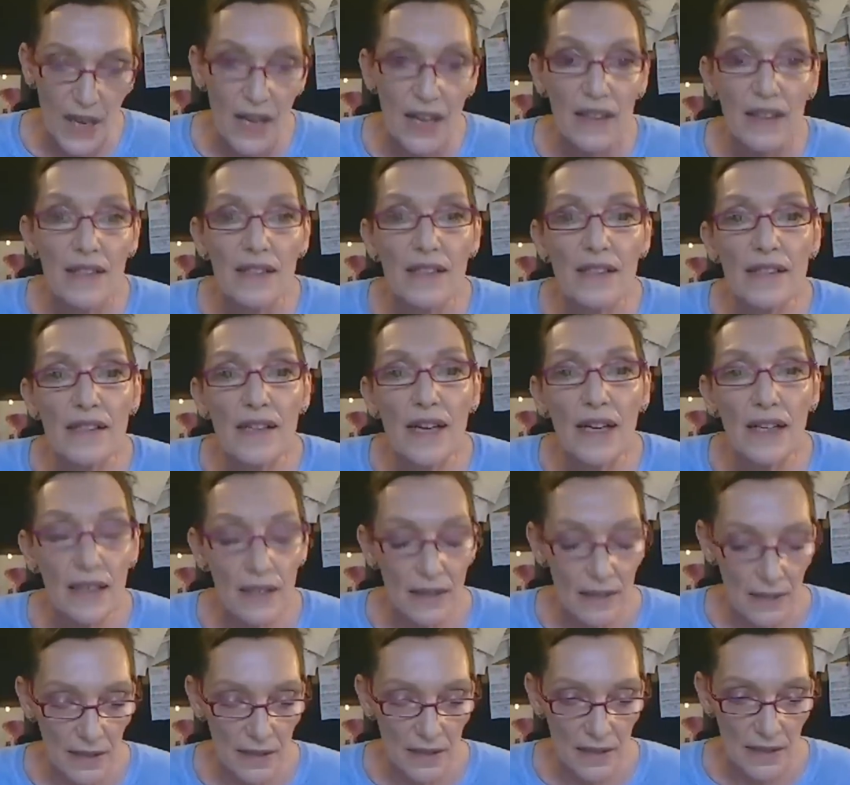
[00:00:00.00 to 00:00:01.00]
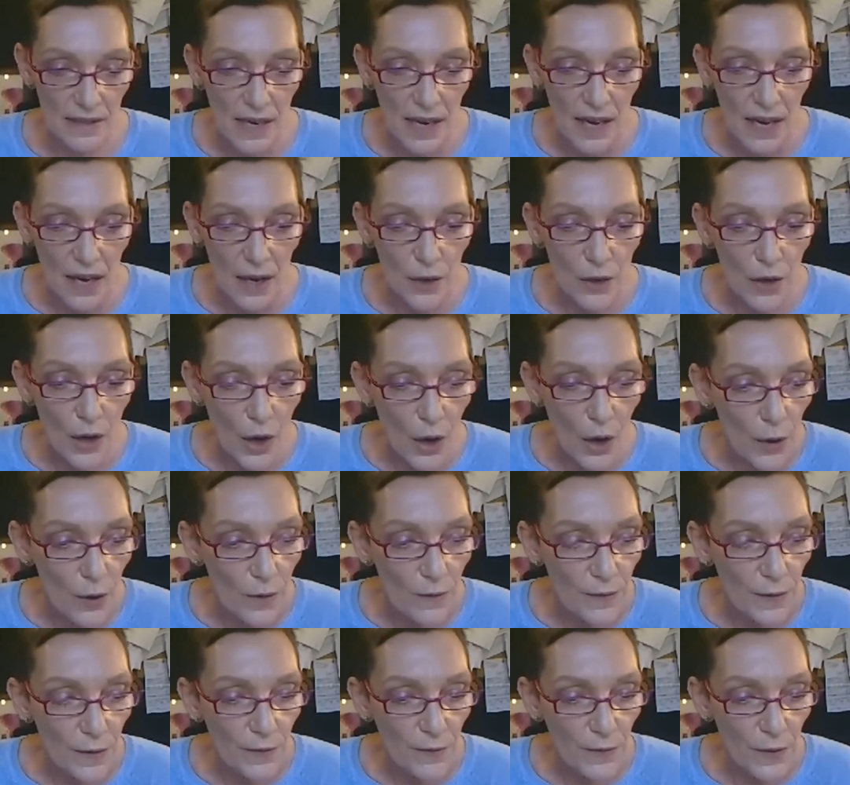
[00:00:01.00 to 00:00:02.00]
The second, an
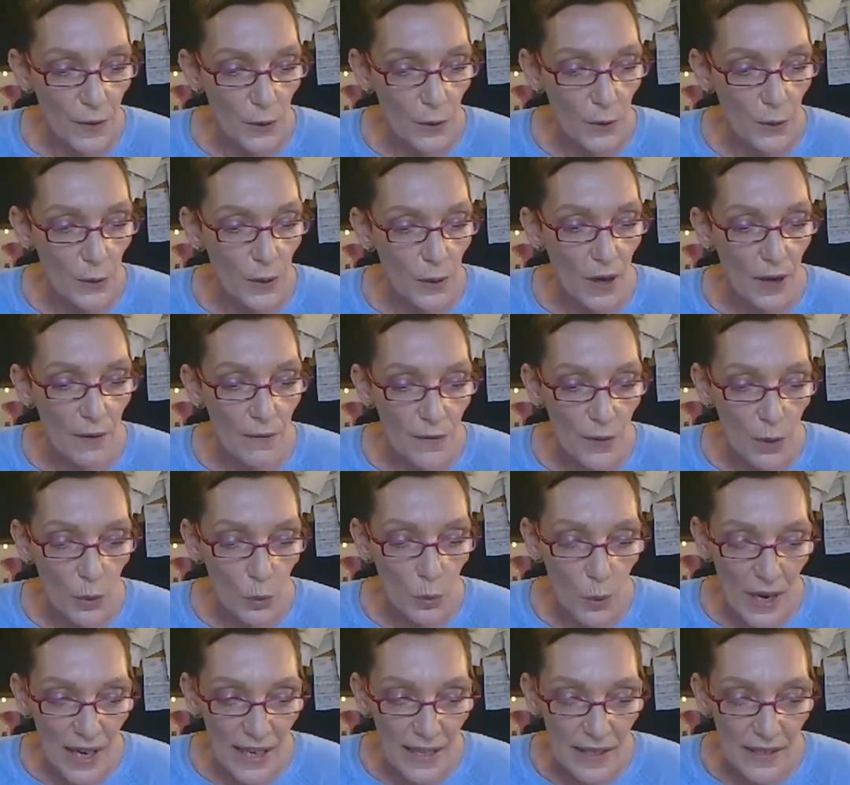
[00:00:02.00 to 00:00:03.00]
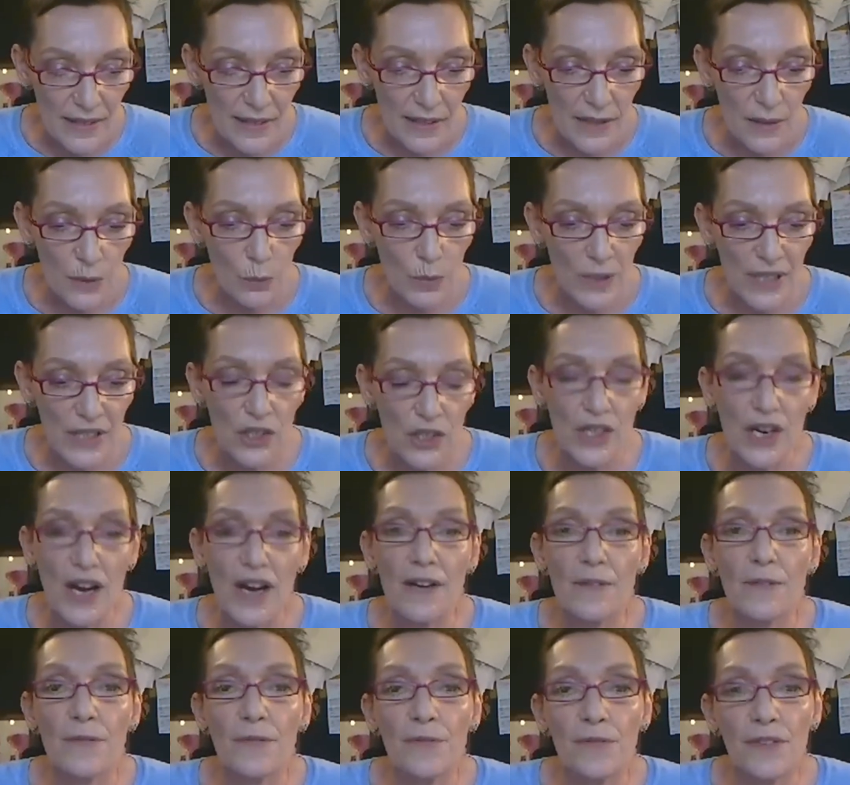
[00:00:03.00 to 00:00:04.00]
overview of the ways in which I
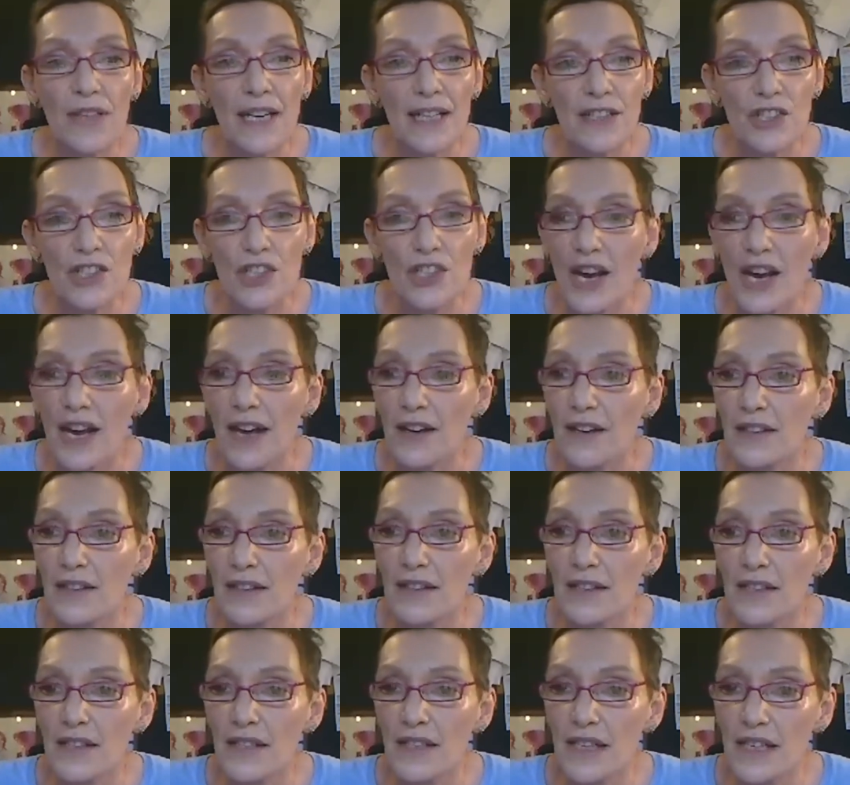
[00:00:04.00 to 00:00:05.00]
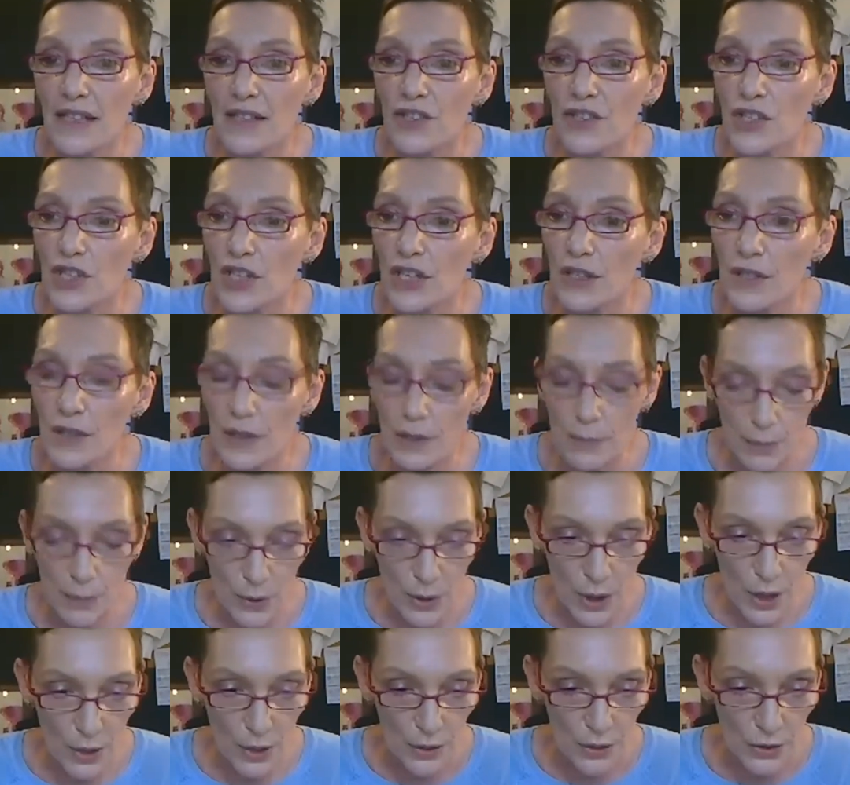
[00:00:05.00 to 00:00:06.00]
flesh out the Nietzschean
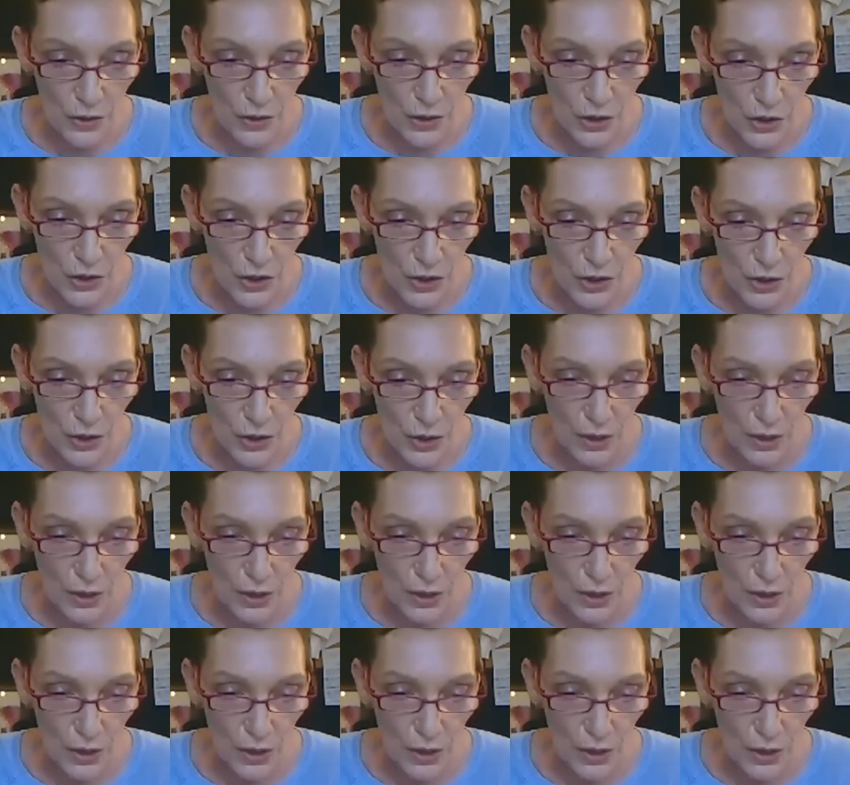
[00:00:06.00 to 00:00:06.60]
approach.